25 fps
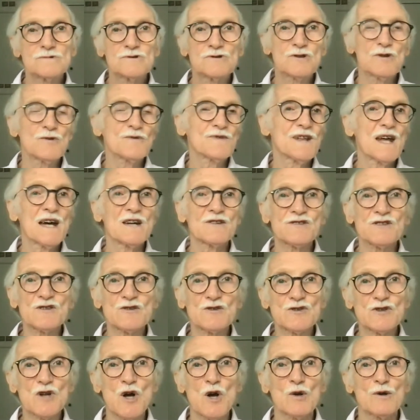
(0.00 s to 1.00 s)

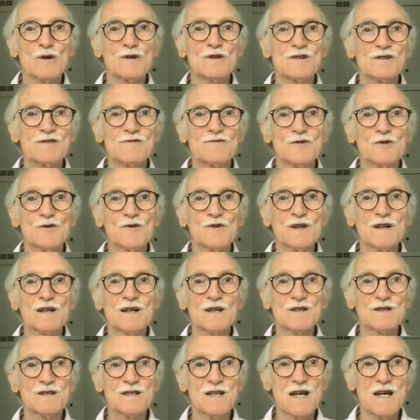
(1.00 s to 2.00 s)
$2,000 for the
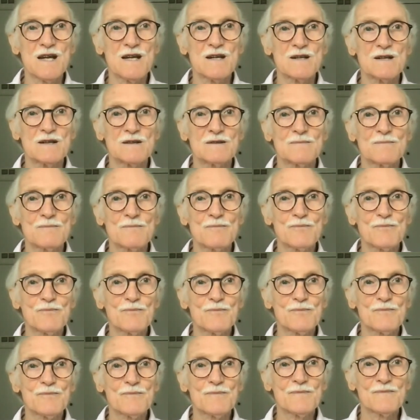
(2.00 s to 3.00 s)
container
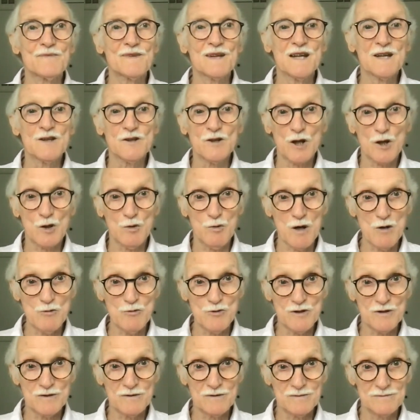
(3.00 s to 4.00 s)
in the
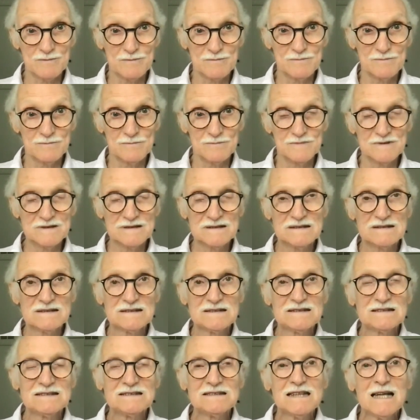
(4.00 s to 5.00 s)
quote.
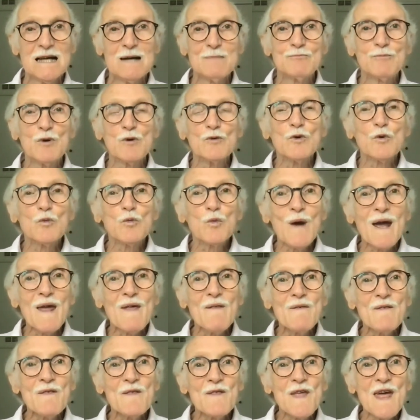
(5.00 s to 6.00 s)
But
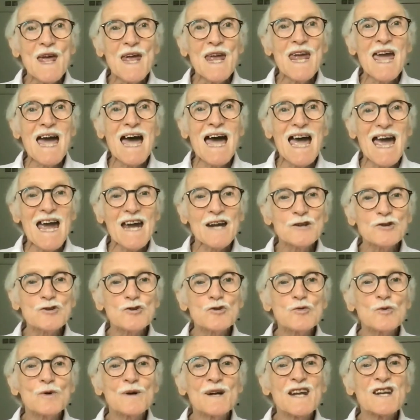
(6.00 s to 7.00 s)
when they
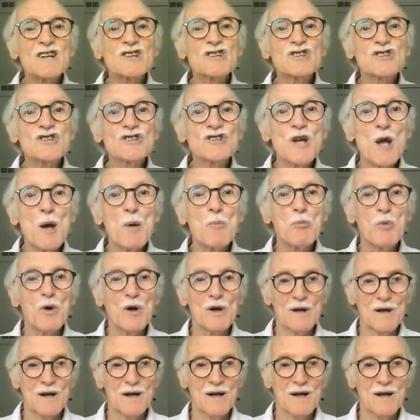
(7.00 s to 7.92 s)
actually ship